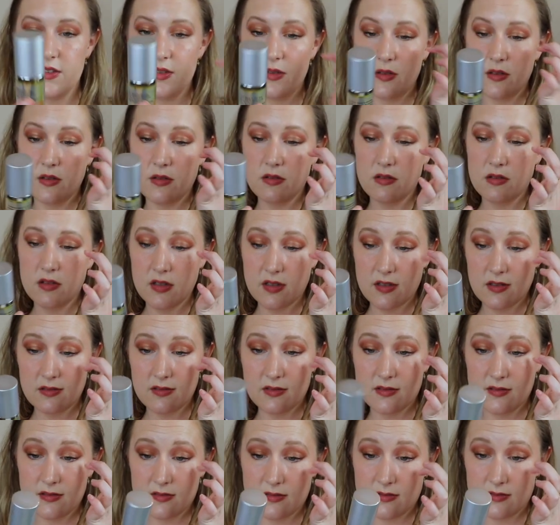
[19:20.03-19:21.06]
do
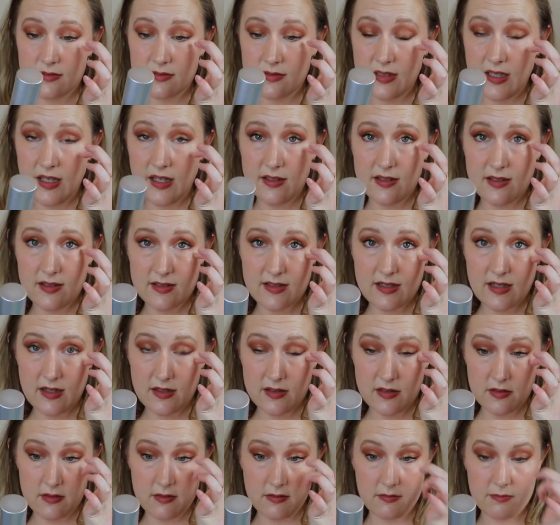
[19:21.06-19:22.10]
need to
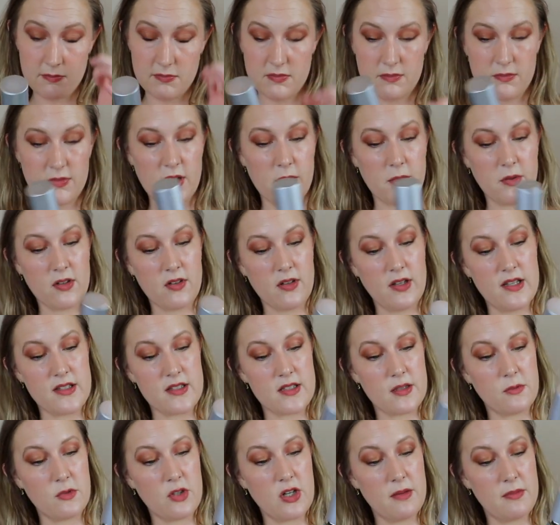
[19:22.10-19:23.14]
start double
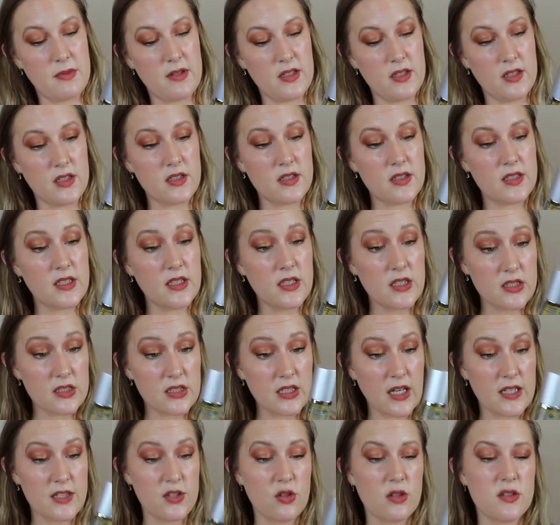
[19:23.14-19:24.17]
cleansing more. I've been a little
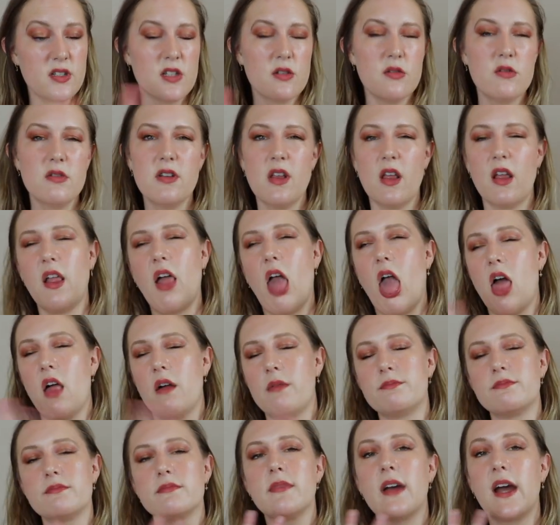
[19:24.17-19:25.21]
lazy. I do, do uh,
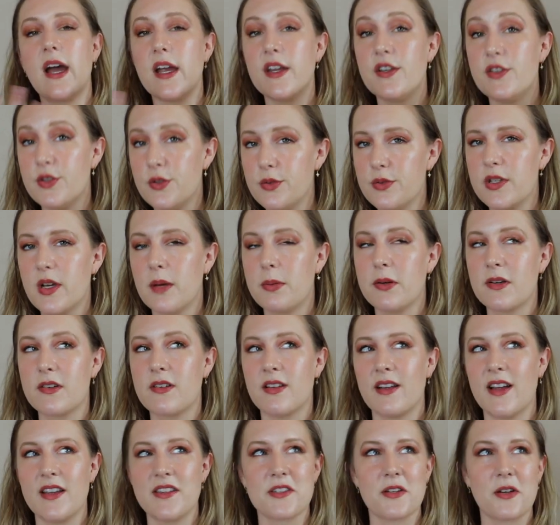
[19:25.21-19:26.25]
I do double
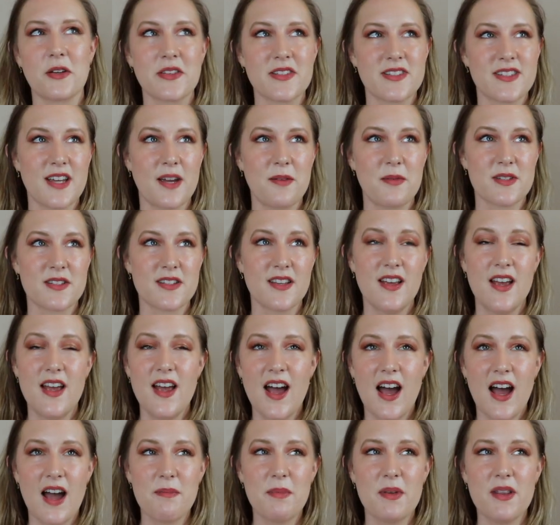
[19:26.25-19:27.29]
cleanse all the time. It's,
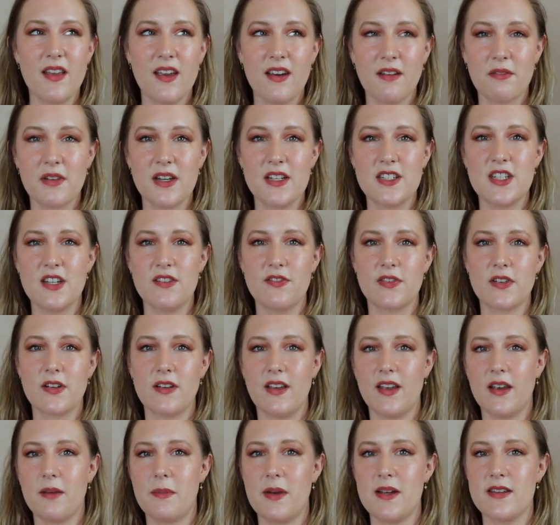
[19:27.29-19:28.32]
I've been like reaching for
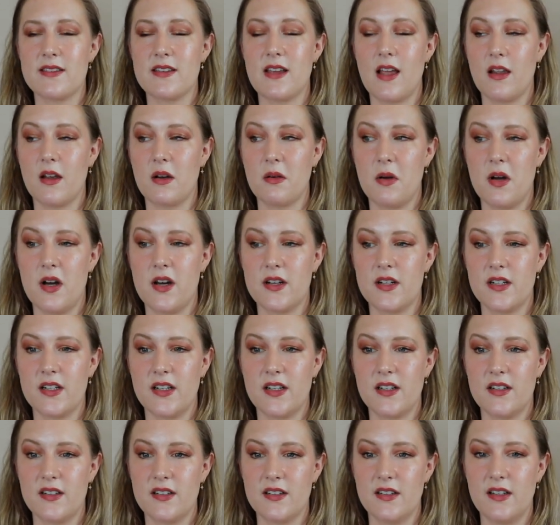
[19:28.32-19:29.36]
like micellar
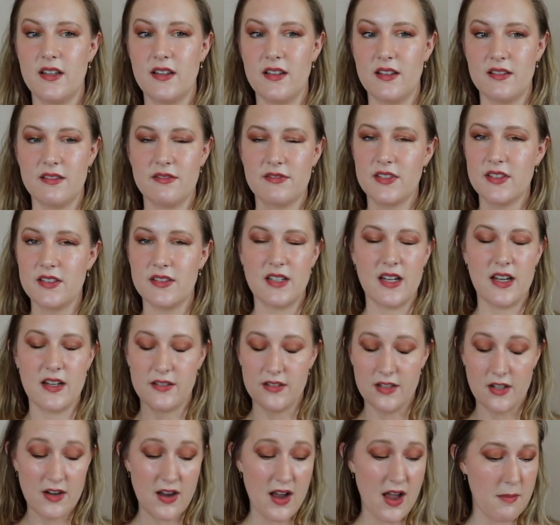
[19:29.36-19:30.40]
water. For, I
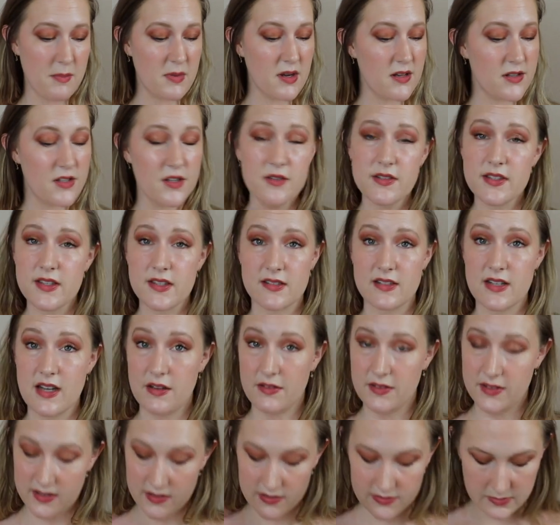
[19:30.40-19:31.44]
don't know. I'm gonna use this now.
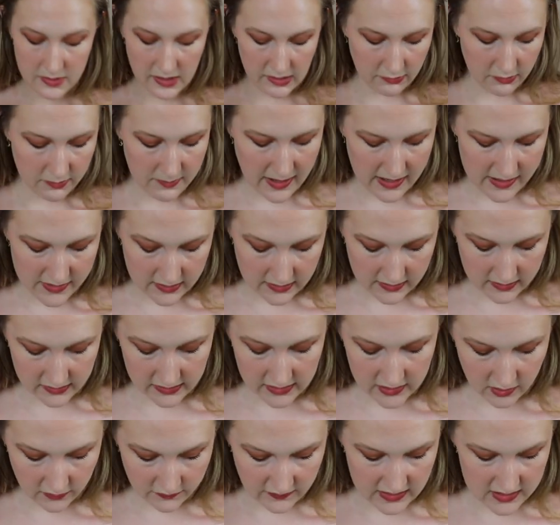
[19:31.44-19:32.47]
This is my reminder.
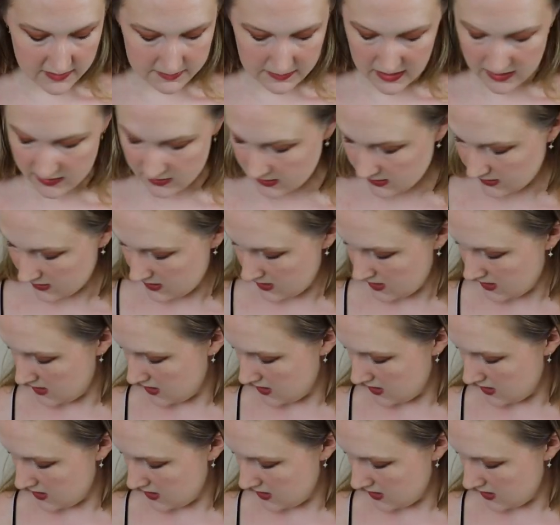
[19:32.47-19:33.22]
Clean your face better.